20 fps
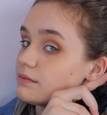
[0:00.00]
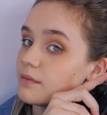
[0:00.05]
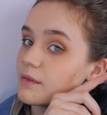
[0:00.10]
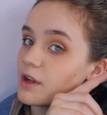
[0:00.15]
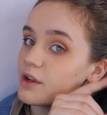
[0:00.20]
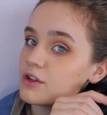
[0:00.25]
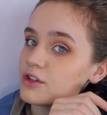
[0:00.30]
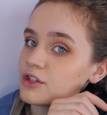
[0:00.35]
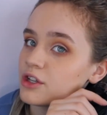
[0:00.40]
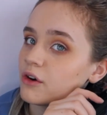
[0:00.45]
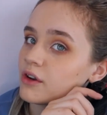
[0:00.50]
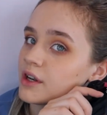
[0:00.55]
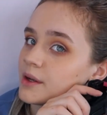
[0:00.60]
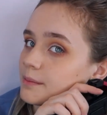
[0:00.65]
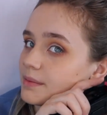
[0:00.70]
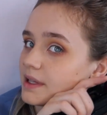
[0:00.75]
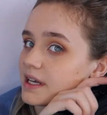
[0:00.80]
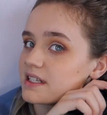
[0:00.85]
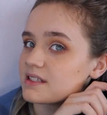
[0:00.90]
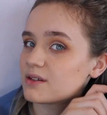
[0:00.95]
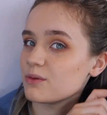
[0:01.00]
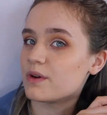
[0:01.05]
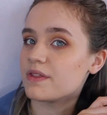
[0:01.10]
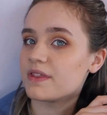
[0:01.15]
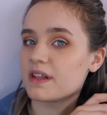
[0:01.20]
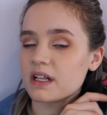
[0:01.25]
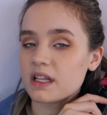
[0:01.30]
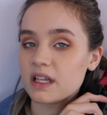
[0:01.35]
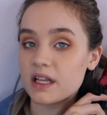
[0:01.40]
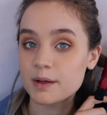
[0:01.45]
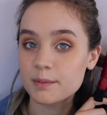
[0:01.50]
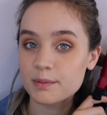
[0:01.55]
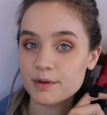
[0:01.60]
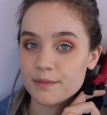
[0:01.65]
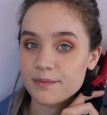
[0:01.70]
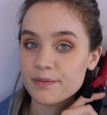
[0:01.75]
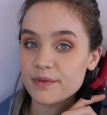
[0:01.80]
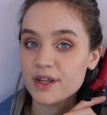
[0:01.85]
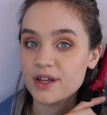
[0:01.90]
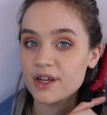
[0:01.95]
and just hold it in place with the clip.
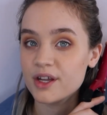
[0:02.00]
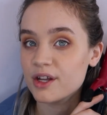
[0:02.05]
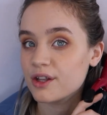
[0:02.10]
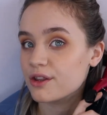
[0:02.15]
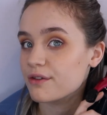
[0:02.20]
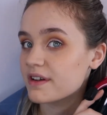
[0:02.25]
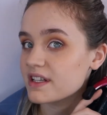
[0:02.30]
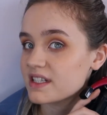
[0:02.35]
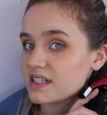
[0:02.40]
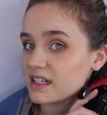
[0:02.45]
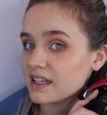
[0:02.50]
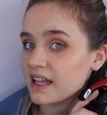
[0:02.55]
The reason I